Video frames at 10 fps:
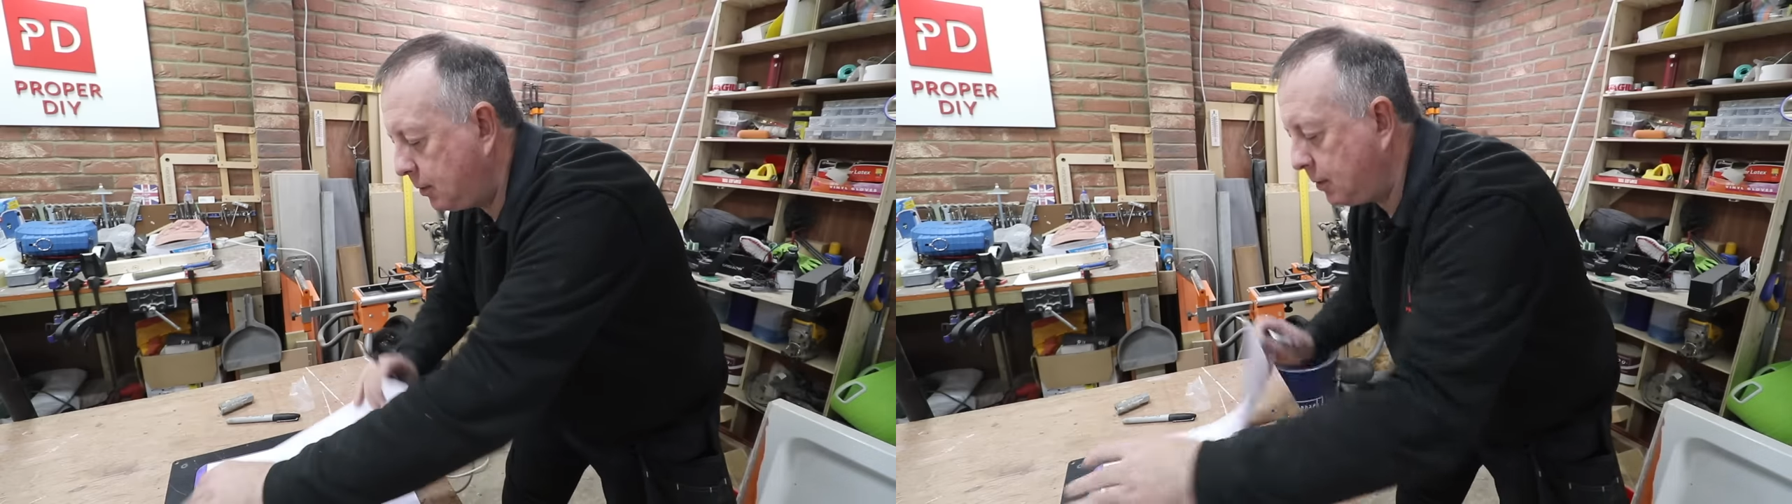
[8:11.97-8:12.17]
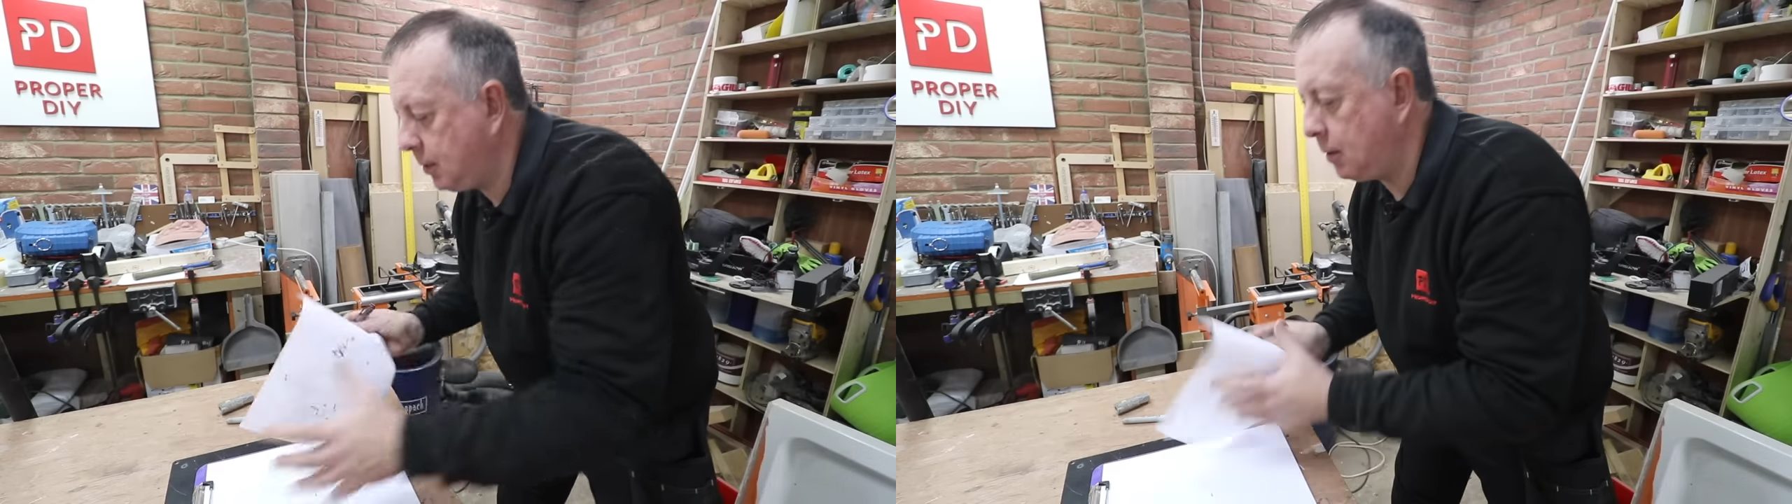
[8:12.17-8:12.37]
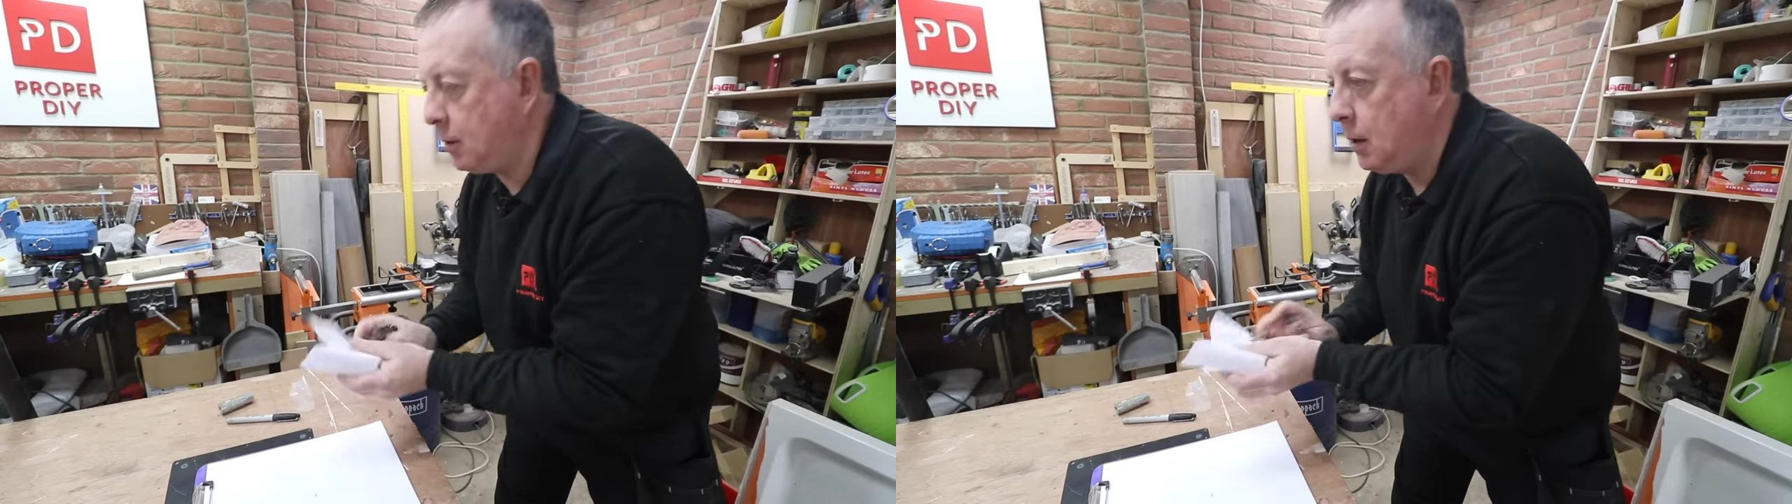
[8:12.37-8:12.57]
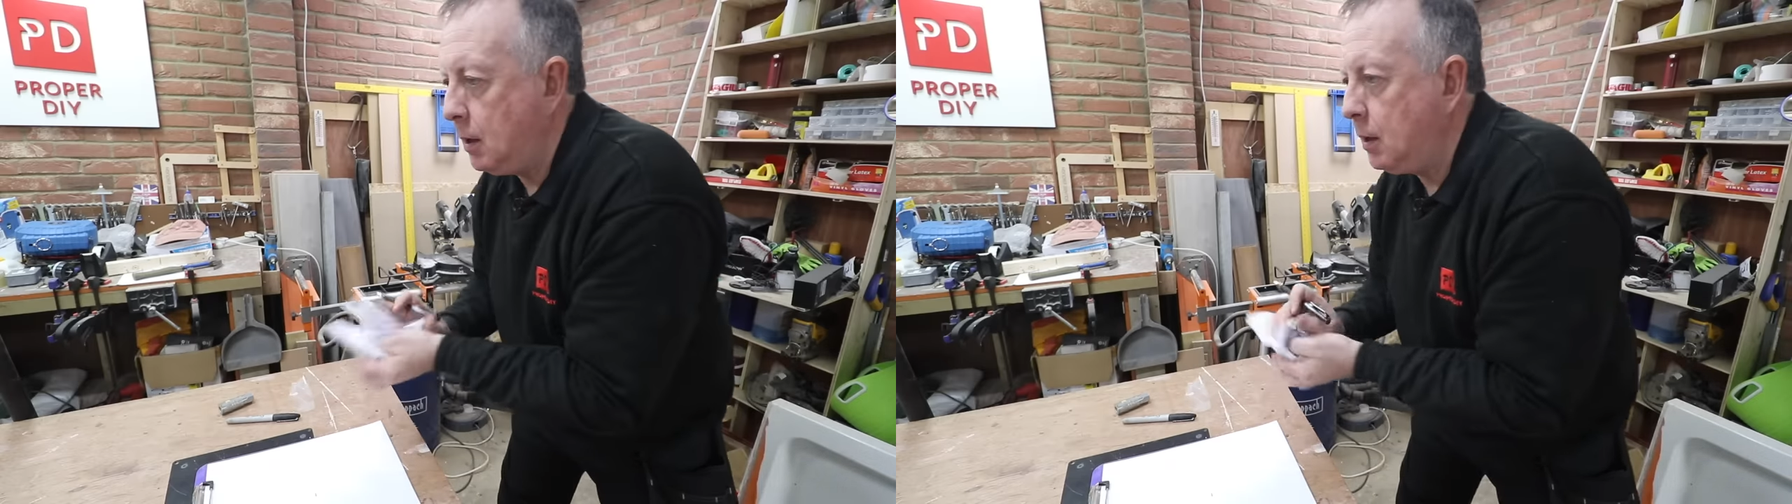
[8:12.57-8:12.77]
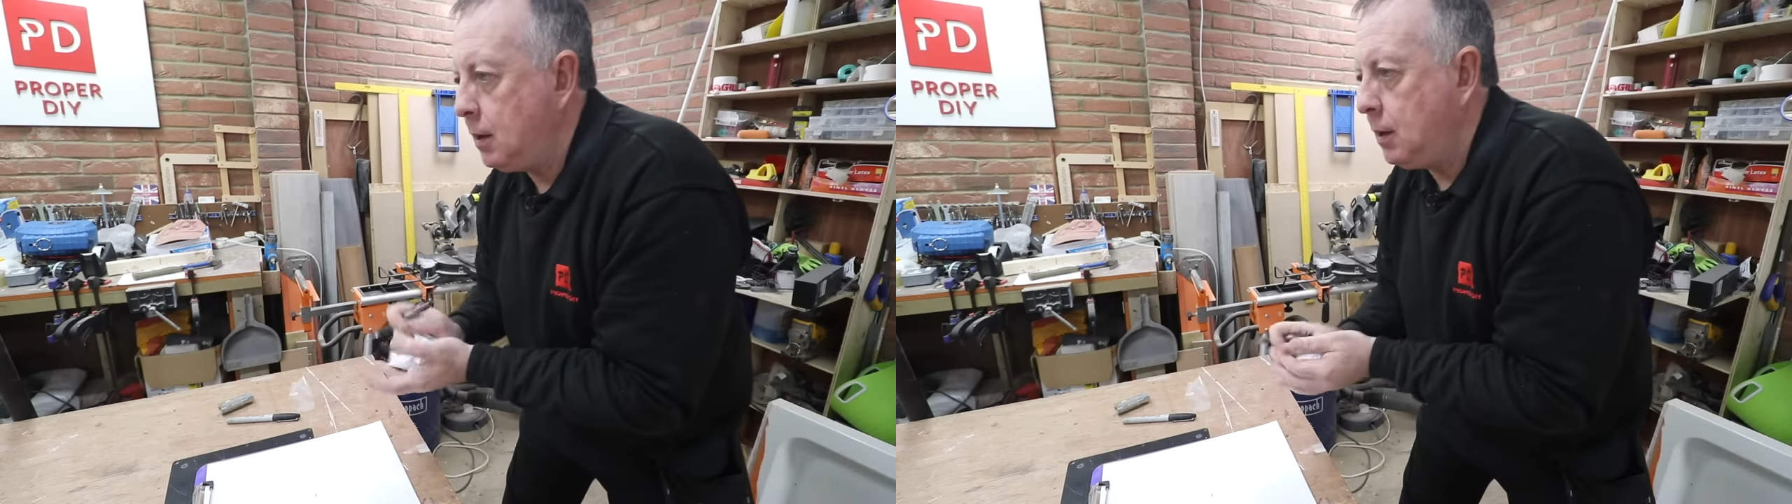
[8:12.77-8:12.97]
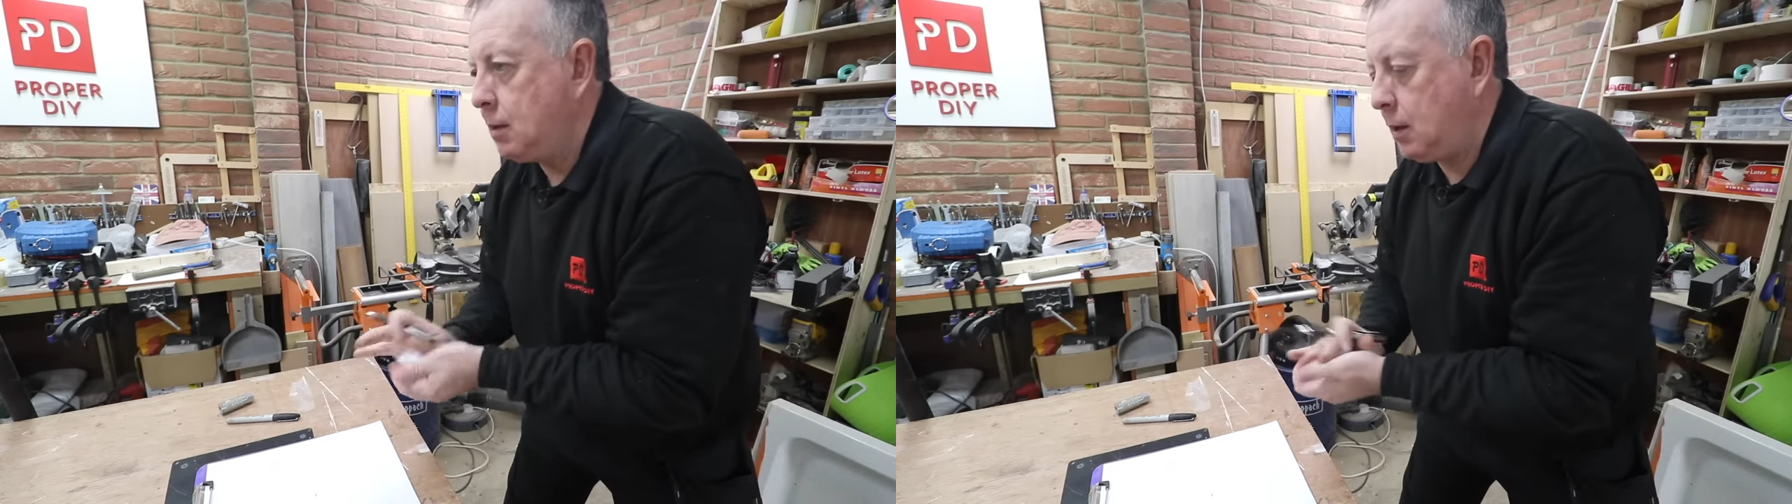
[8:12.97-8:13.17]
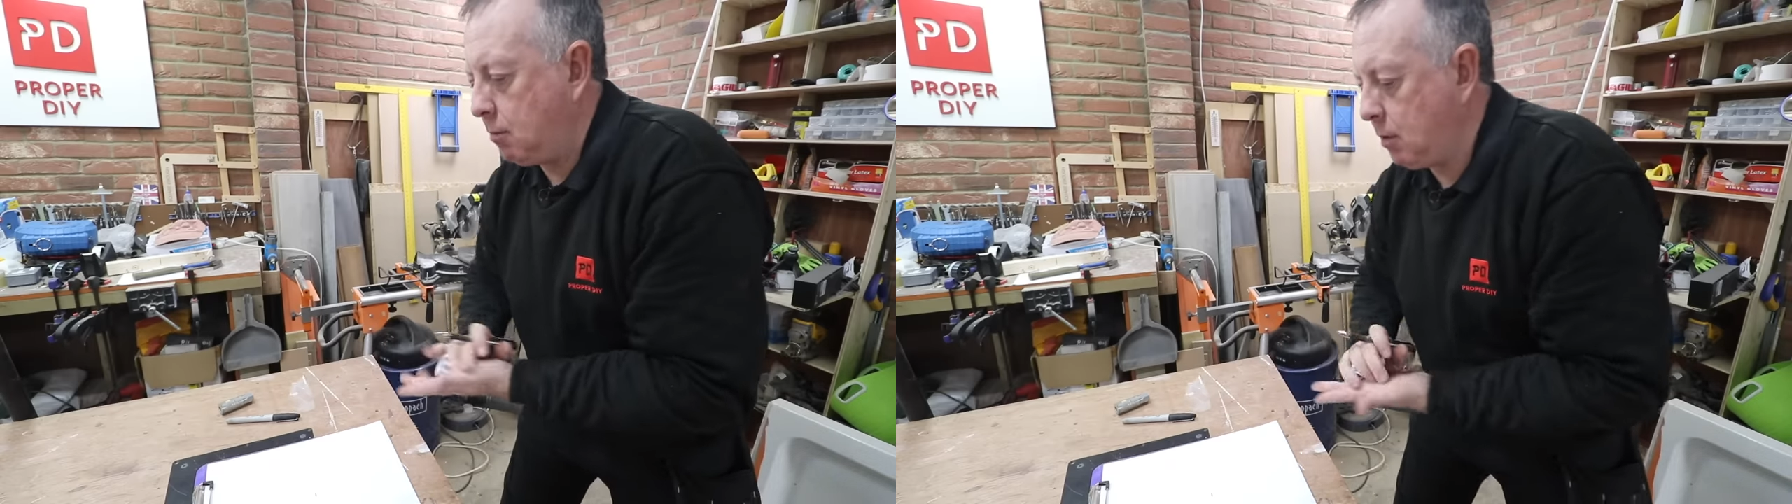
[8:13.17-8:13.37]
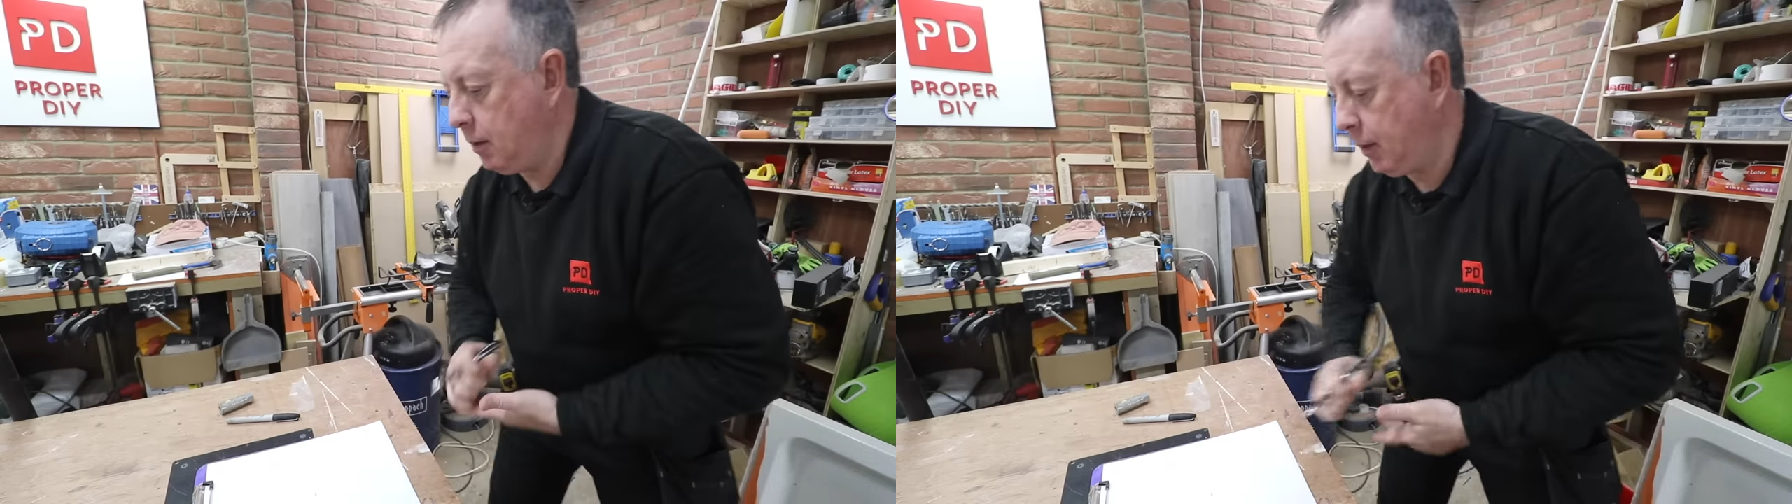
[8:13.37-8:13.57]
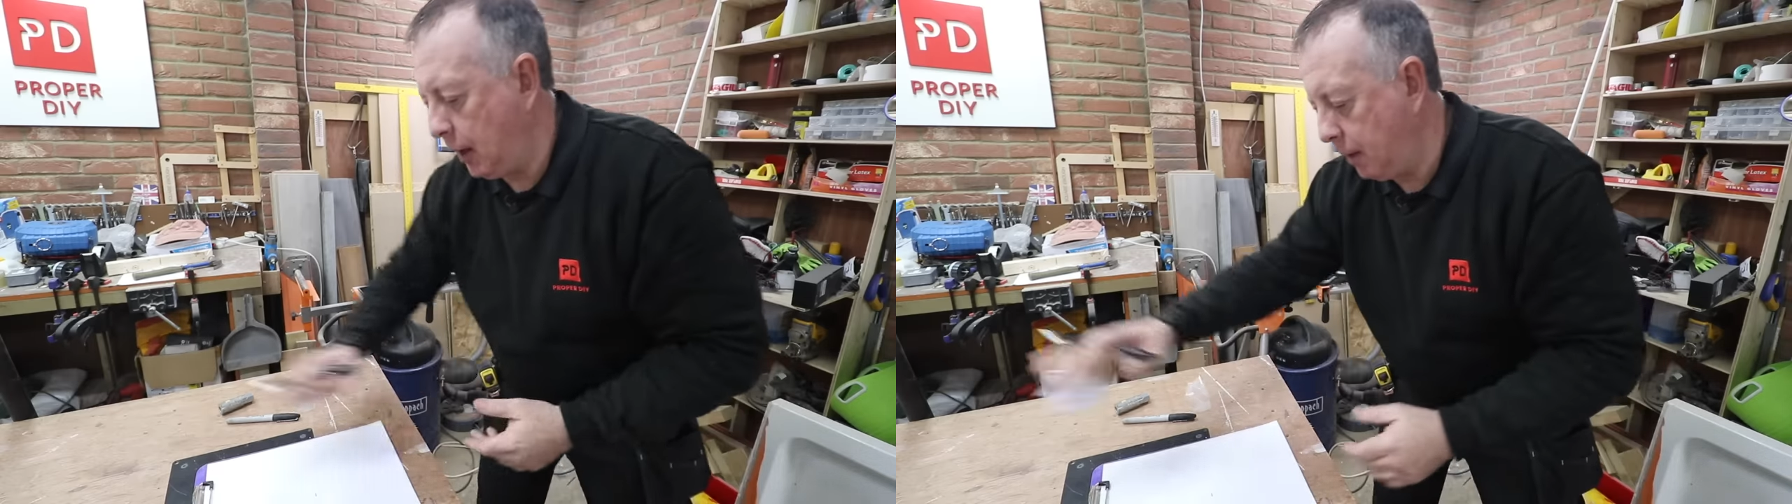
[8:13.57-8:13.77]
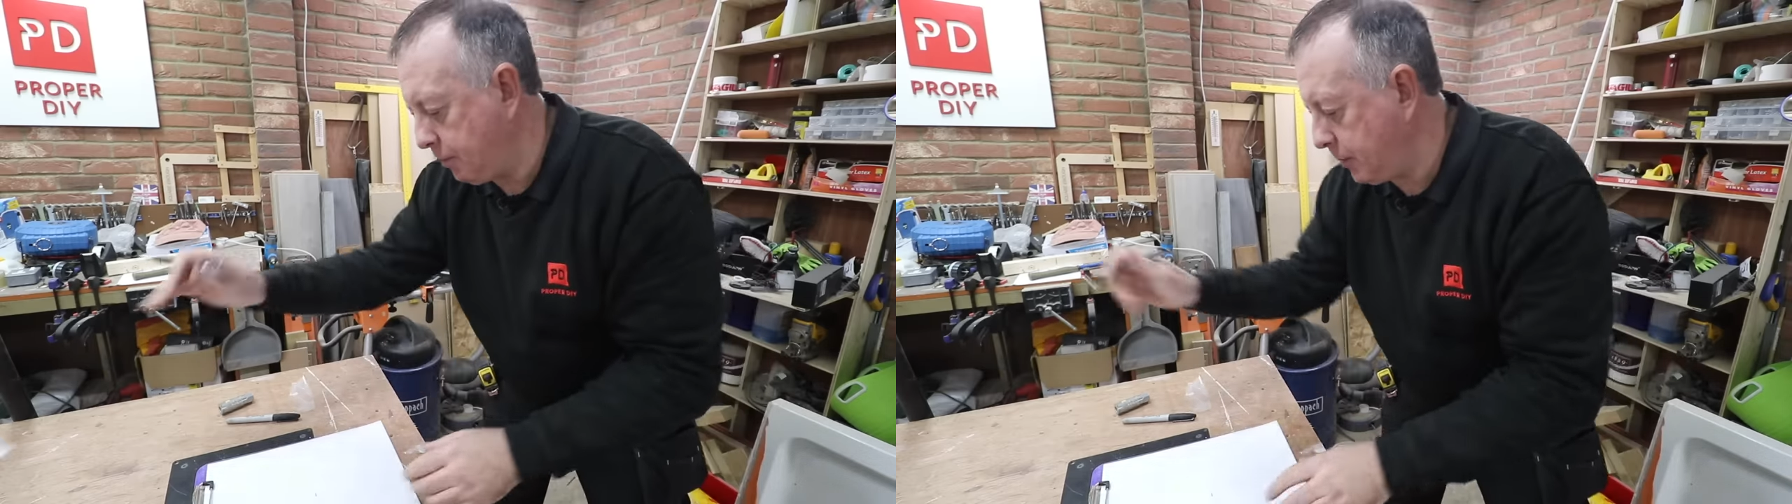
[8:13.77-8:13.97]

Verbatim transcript: So get rid of that.